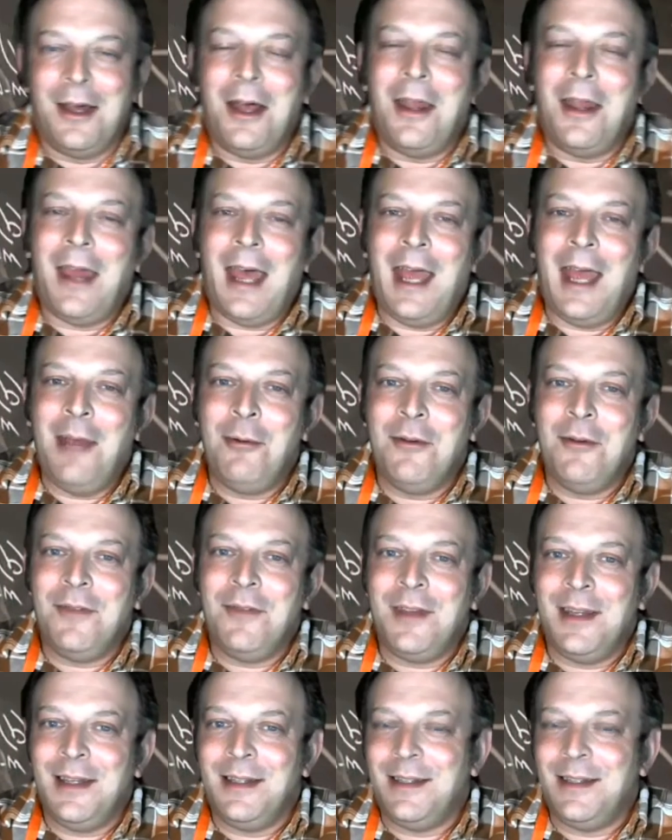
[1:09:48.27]
aim of
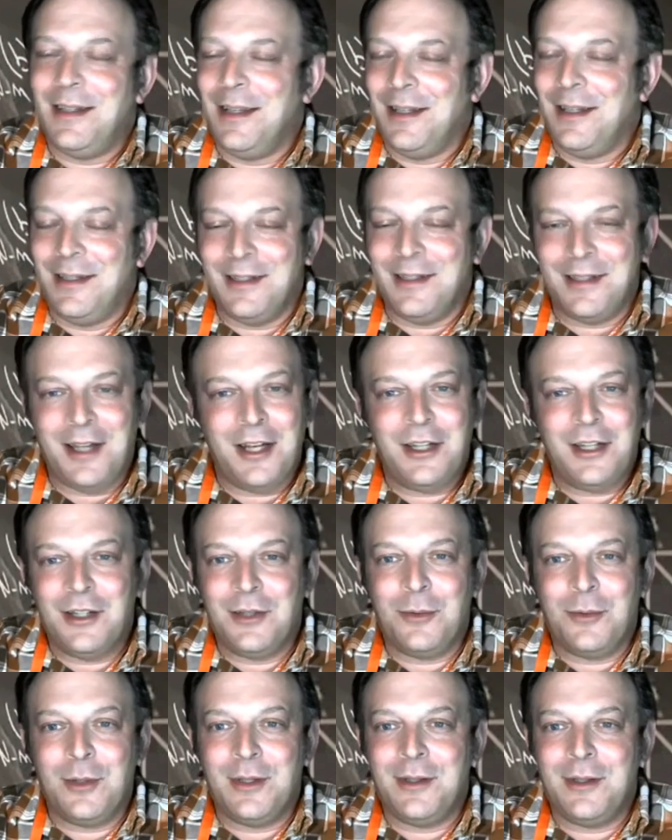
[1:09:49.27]
these discussions
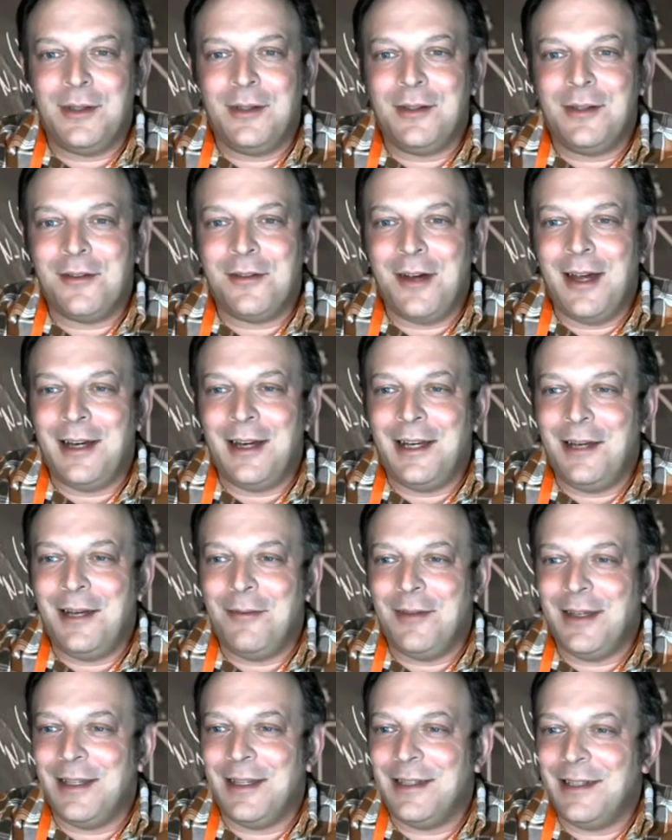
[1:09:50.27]
was to try and keep
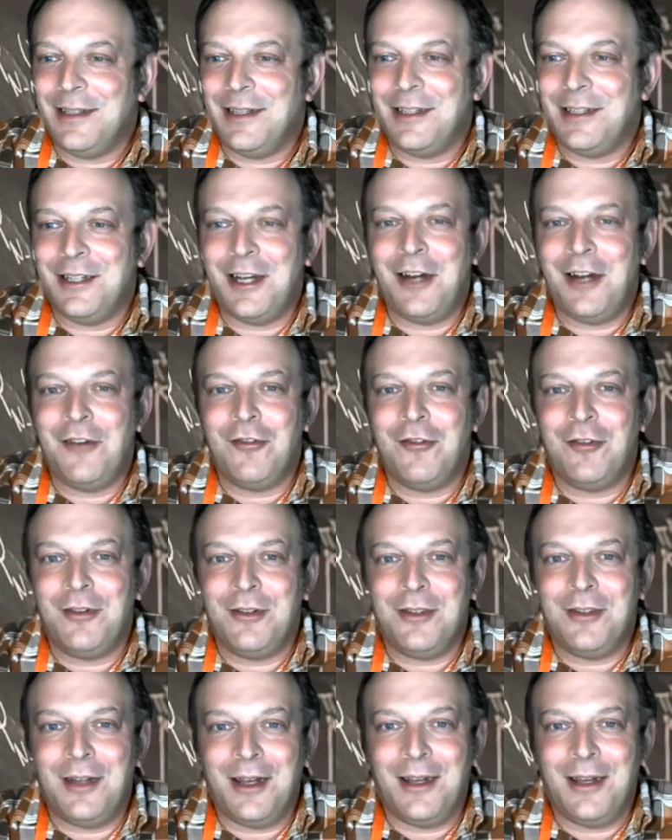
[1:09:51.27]
things at
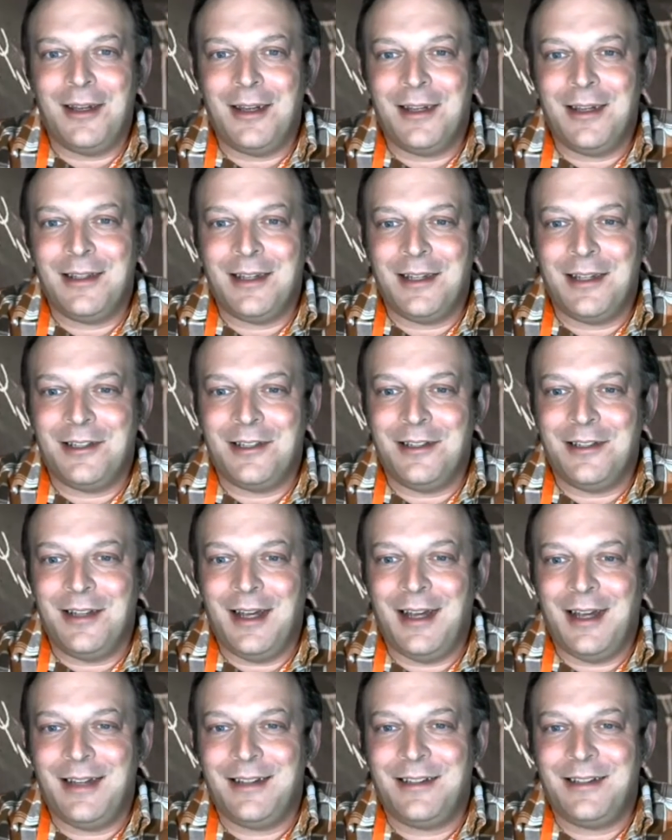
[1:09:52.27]
a
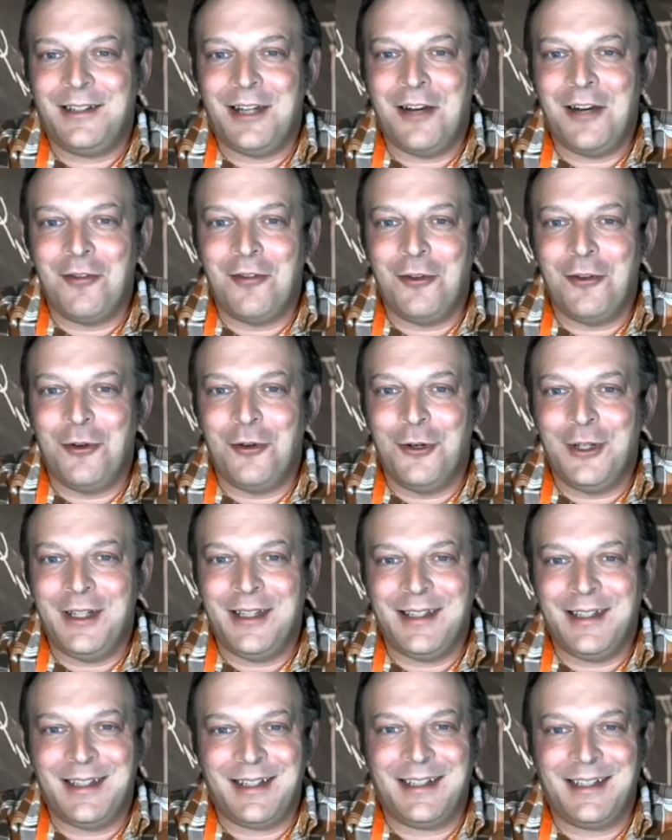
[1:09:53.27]
as general
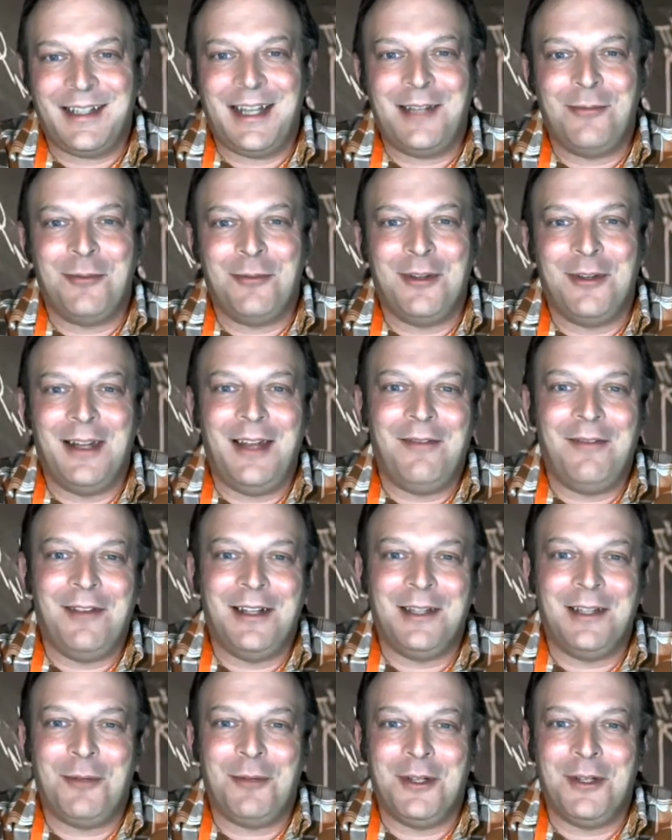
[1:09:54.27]
audience accessible level
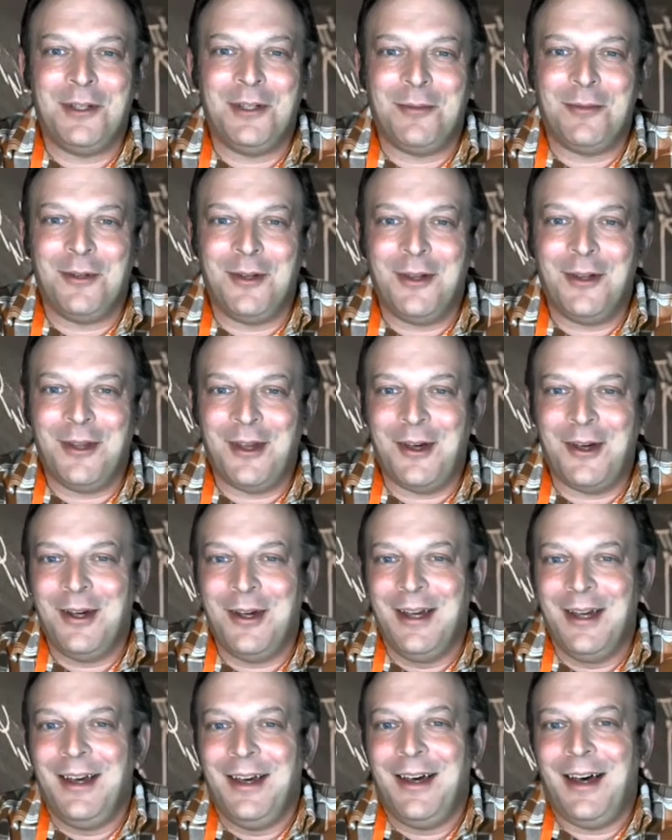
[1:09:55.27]
as possible, although
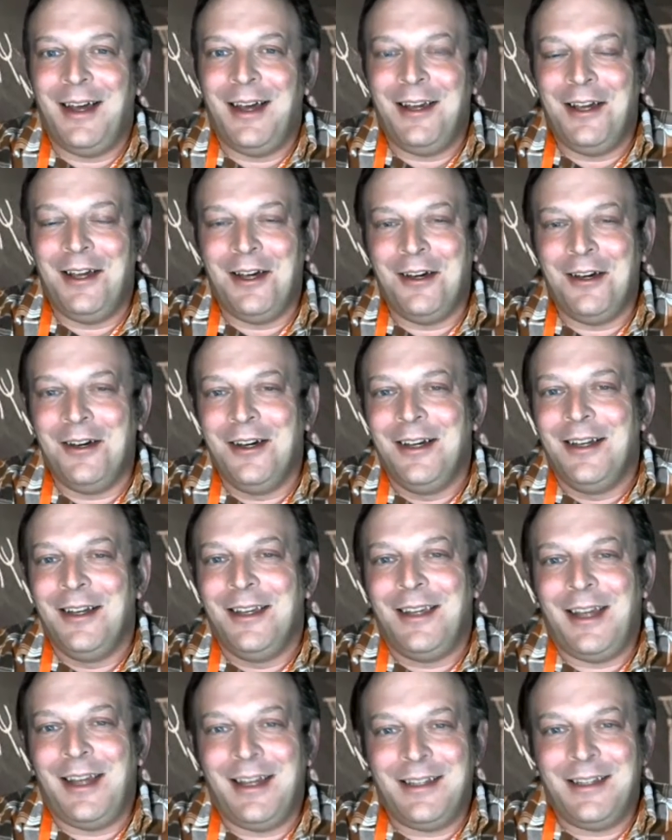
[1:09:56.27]
I know
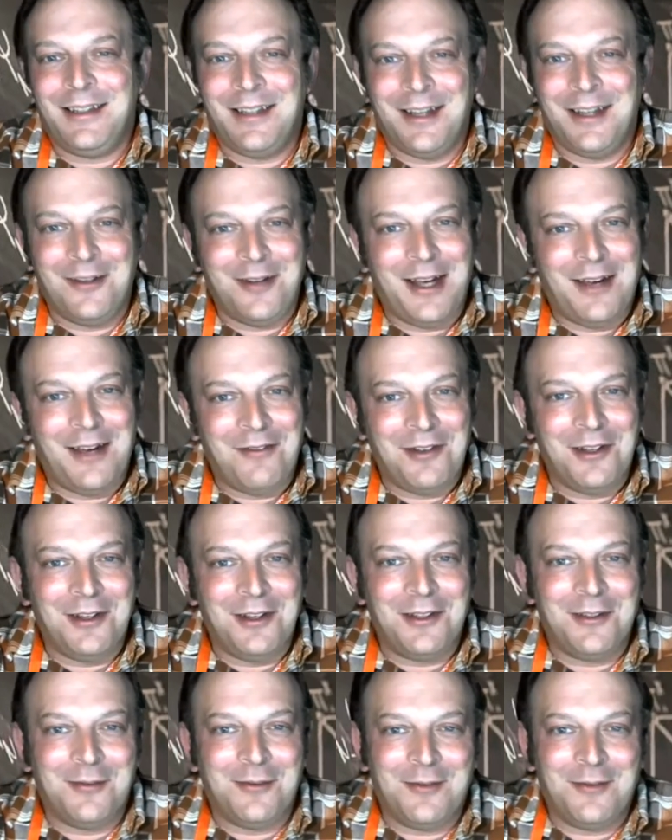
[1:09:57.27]
that we have a
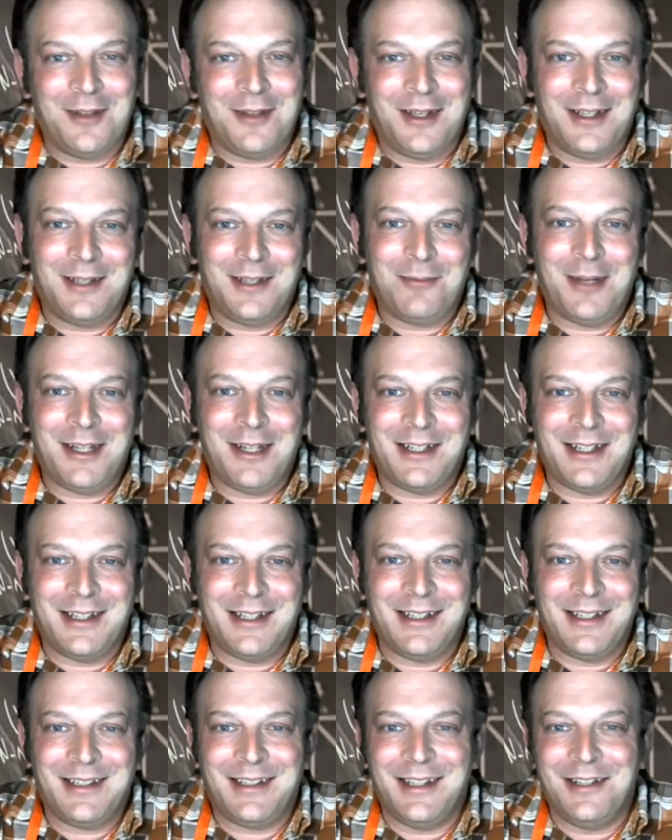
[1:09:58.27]
lot of
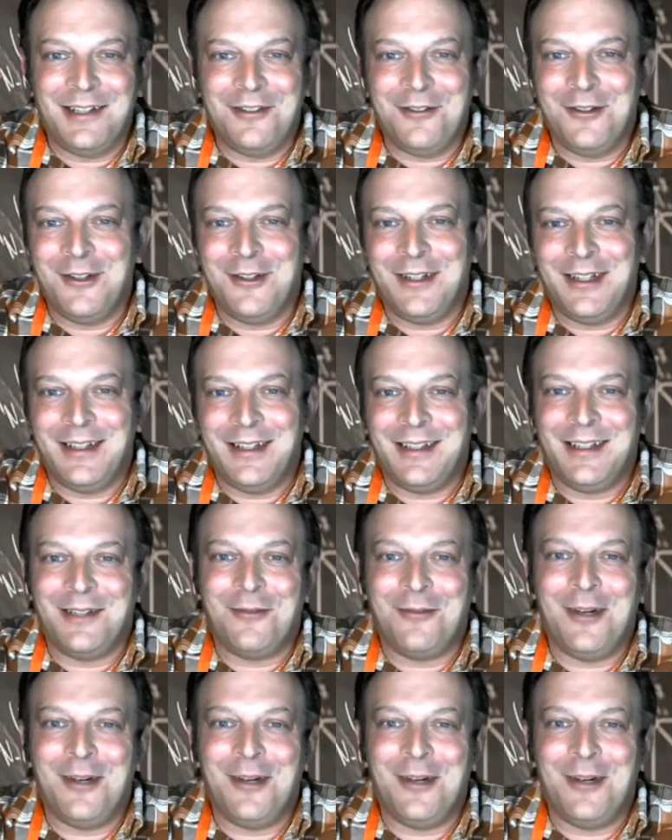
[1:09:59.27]
specialists in our audience as